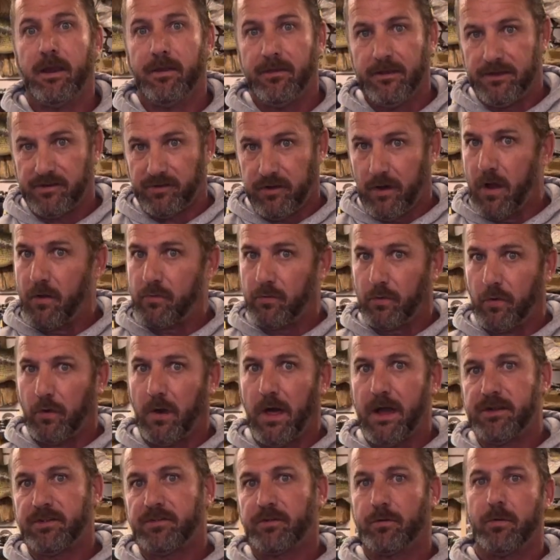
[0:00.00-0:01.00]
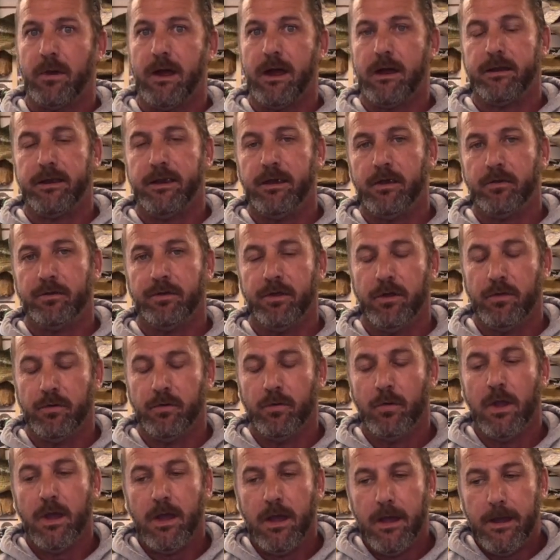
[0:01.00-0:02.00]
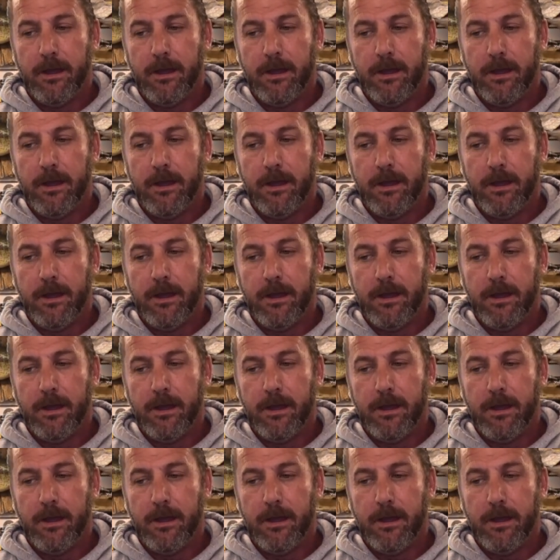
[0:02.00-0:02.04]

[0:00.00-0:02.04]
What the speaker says: of these local lakes around here do.